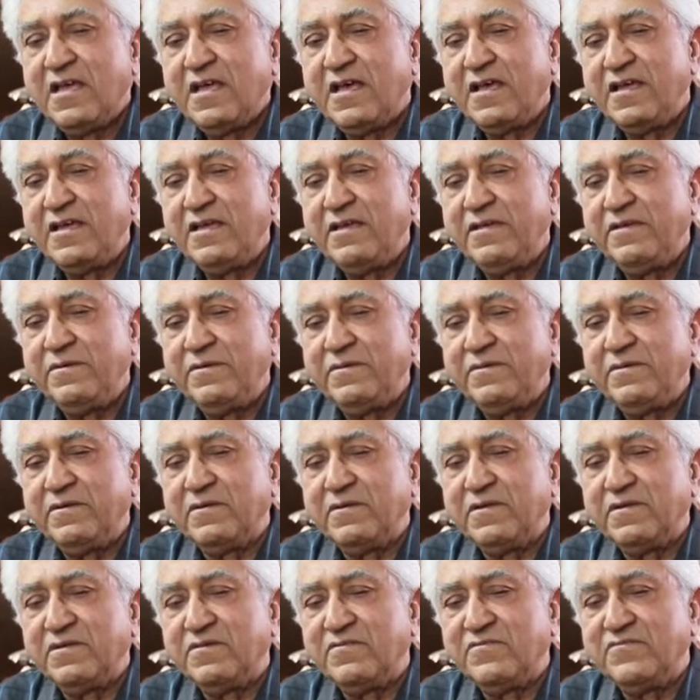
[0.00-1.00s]
I
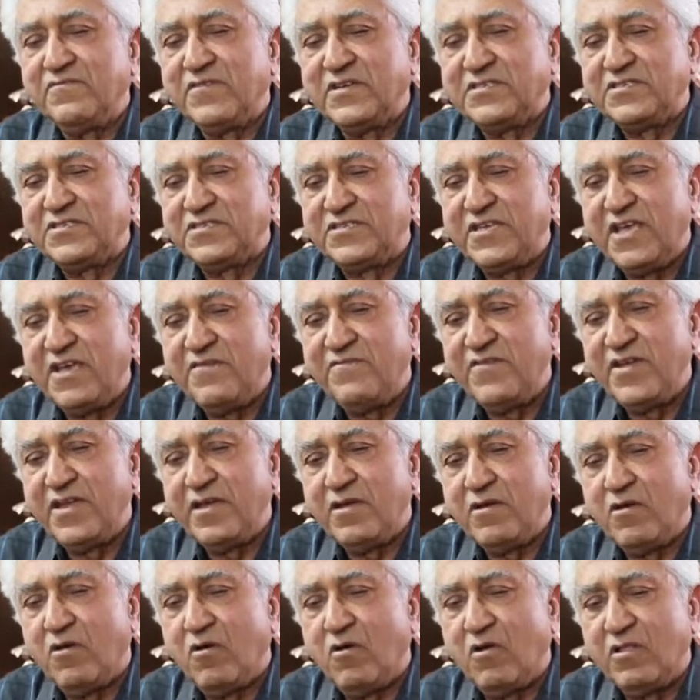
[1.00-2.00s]
was
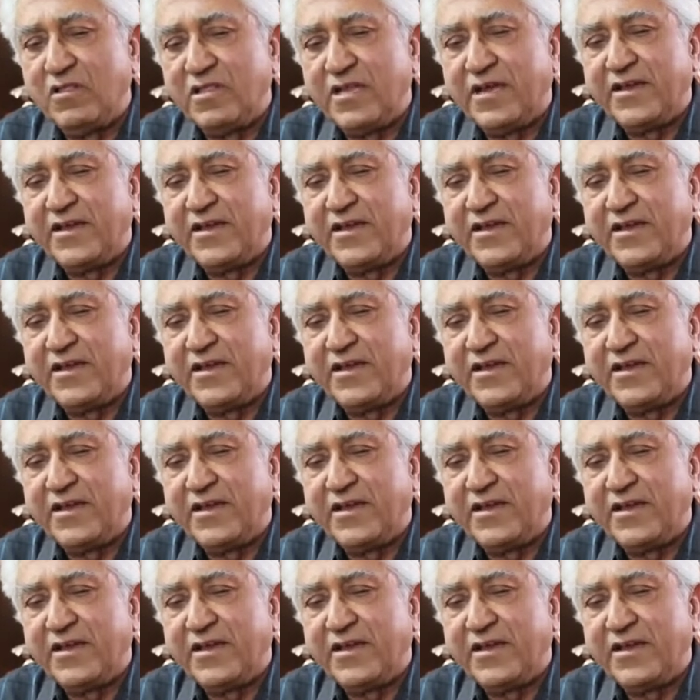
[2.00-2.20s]
saving all